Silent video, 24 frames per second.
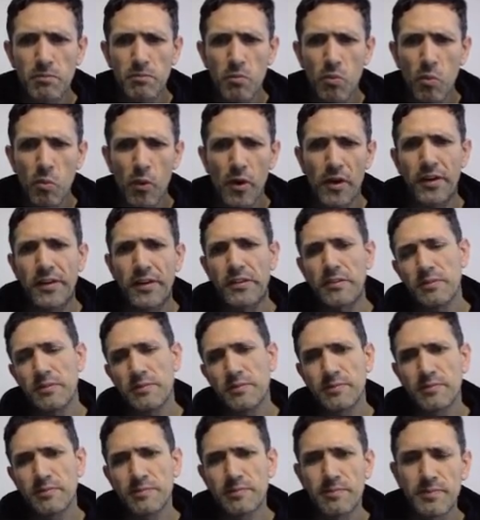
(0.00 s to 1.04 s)
Well,
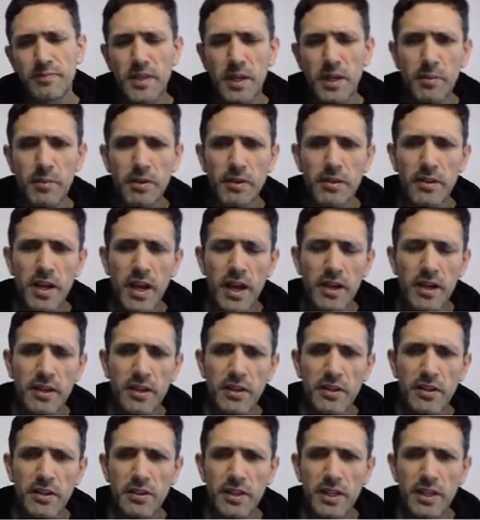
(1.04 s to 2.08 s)
I mean,
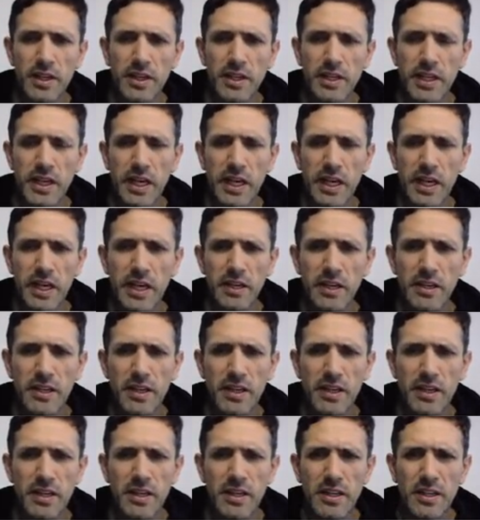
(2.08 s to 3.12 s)
technically,
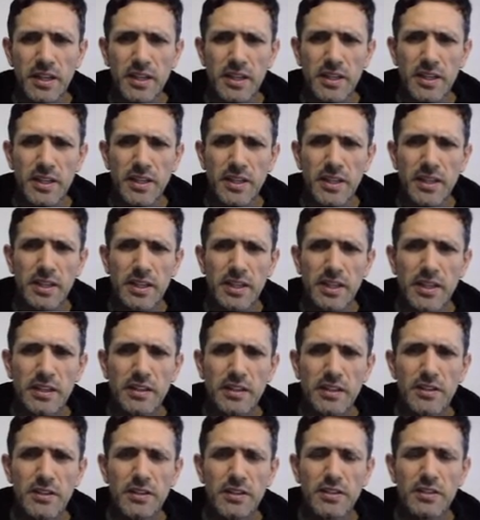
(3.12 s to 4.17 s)

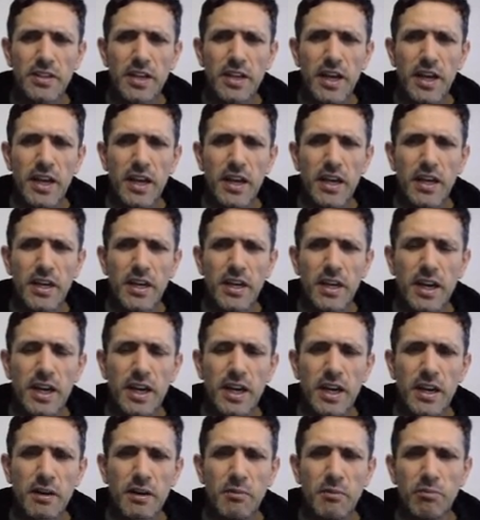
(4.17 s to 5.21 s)
this is a
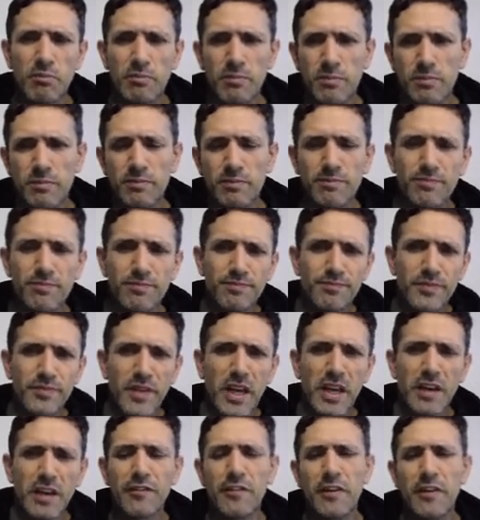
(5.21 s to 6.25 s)

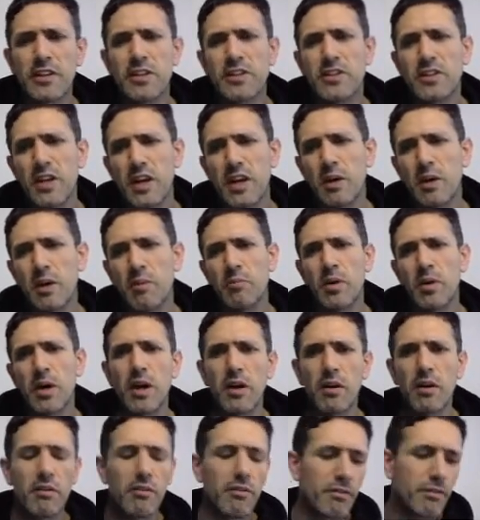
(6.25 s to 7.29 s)
infinite sum
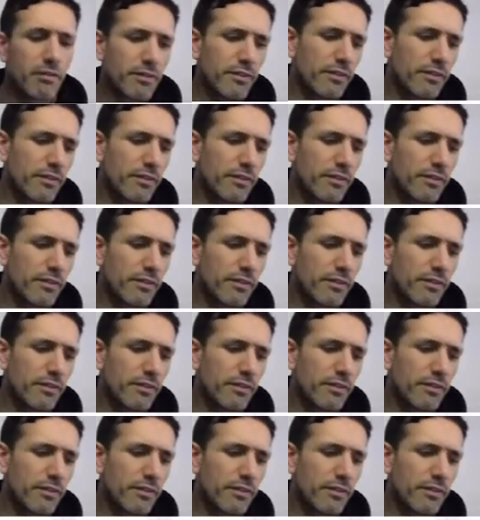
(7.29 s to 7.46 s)
of